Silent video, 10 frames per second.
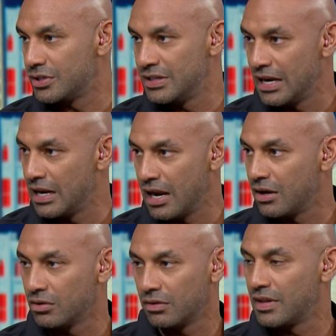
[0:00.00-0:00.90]
your DNA
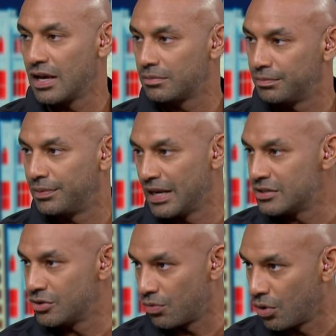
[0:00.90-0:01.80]
and all of that
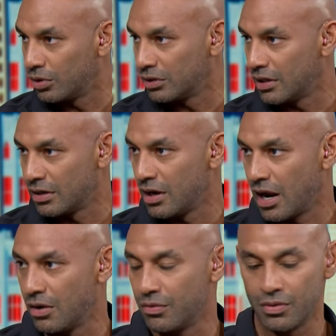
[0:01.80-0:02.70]
plays a role, and
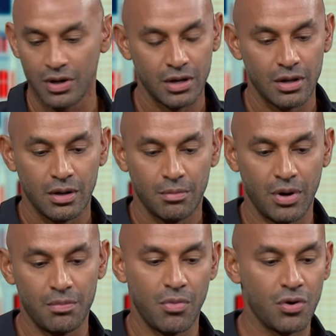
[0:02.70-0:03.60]
how,
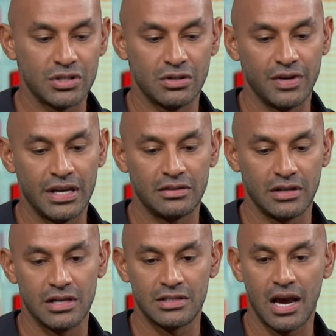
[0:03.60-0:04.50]
but most of it
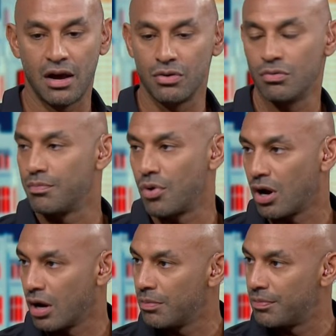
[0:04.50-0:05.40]
is how you were
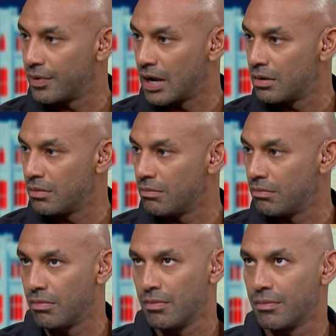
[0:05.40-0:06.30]
brought up. And
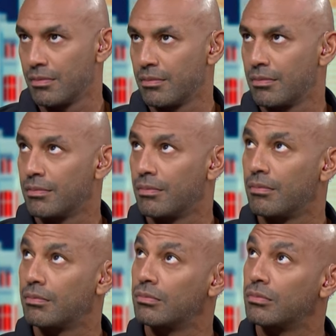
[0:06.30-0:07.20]

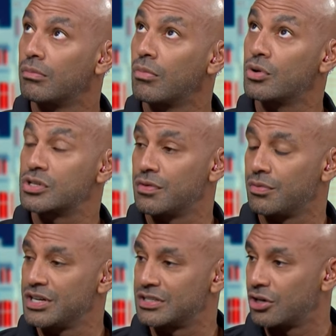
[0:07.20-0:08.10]
most of the
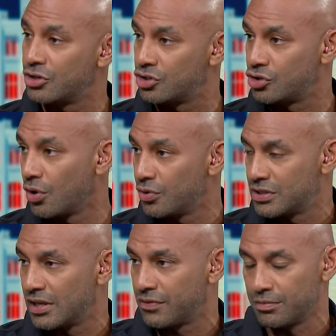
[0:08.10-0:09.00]
research shows
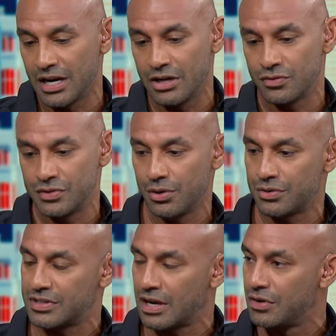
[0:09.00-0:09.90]
that from the age of 0
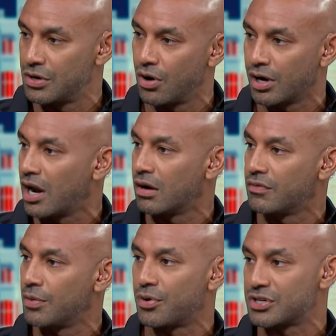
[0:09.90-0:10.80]
to 7, you are kind of
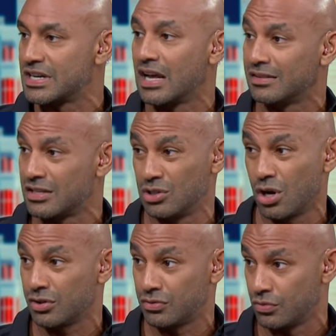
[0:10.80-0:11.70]
your personality is
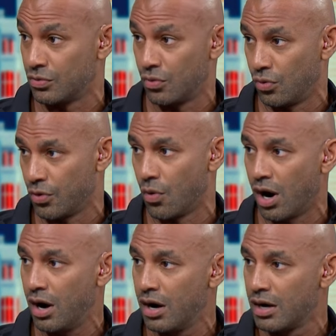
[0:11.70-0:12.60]
locked to who you
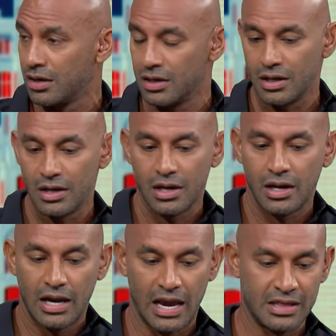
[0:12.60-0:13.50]
are. Mm.
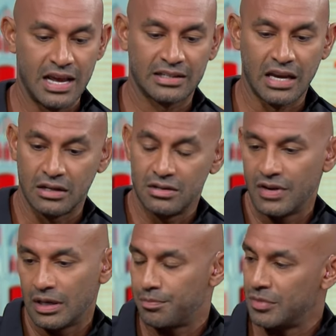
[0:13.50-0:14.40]
And that kind of
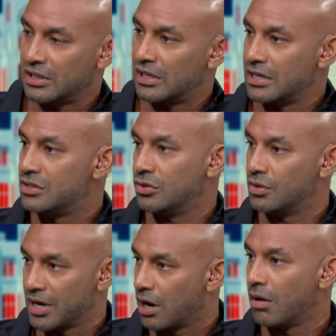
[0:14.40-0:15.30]
development leads you to
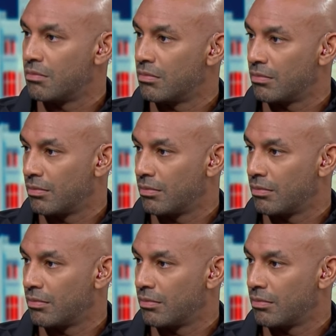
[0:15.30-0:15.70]
become